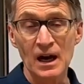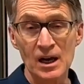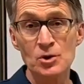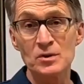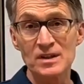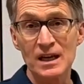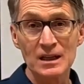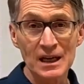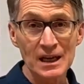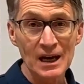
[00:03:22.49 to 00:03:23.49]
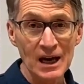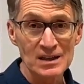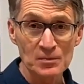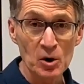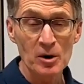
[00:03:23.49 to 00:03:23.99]
Interestingly,
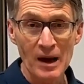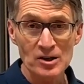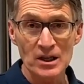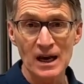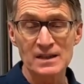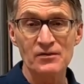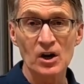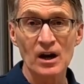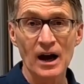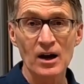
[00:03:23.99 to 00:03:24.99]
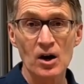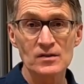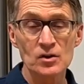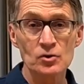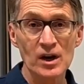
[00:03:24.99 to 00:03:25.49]
sperm actually has a very high
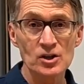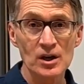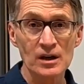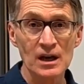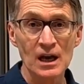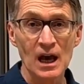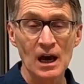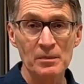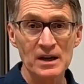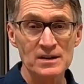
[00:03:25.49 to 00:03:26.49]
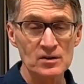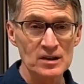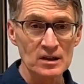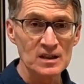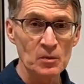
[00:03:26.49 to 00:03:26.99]
concentration because those
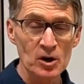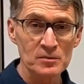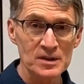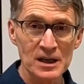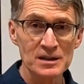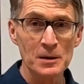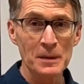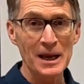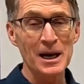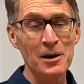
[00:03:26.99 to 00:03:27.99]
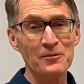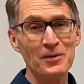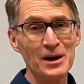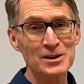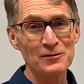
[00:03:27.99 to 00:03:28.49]
little sperms need to make it up
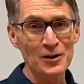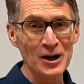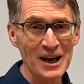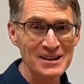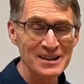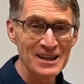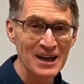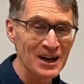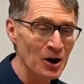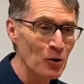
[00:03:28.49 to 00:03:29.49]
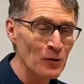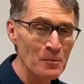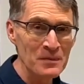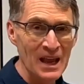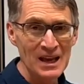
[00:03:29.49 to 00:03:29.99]
to fertilize the
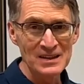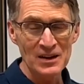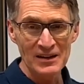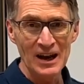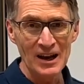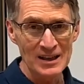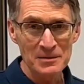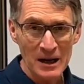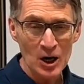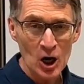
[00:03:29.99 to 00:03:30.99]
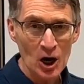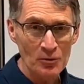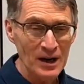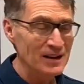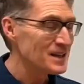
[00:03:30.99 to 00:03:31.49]
ovum. So they got lots of
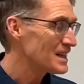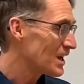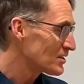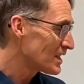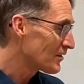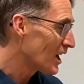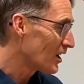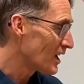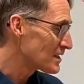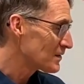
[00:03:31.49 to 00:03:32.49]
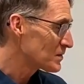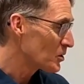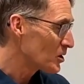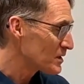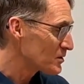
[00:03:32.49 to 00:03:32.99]
mitochondria in the tails, and they've got lots of
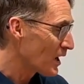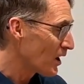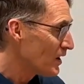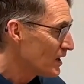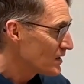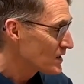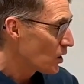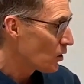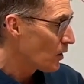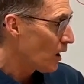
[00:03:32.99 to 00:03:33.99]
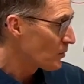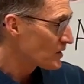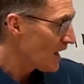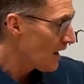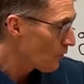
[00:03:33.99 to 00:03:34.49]
sperm as well. So
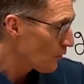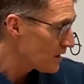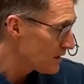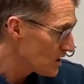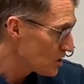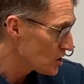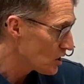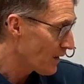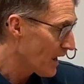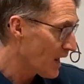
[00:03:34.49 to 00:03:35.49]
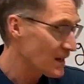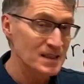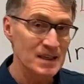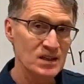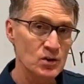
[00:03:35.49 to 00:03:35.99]
almost every tissue has
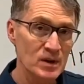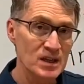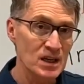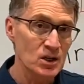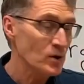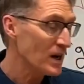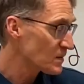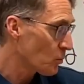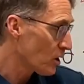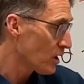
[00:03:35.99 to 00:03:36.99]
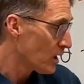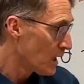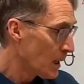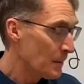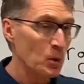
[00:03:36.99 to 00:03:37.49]
this creatine transporter
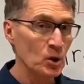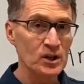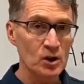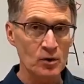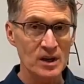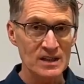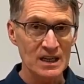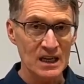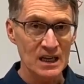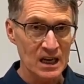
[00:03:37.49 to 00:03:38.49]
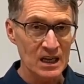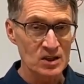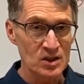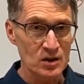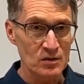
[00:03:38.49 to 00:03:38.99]
pulling creatine
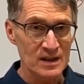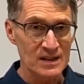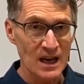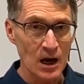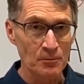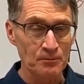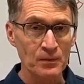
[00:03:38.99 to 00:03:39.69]
into the cell.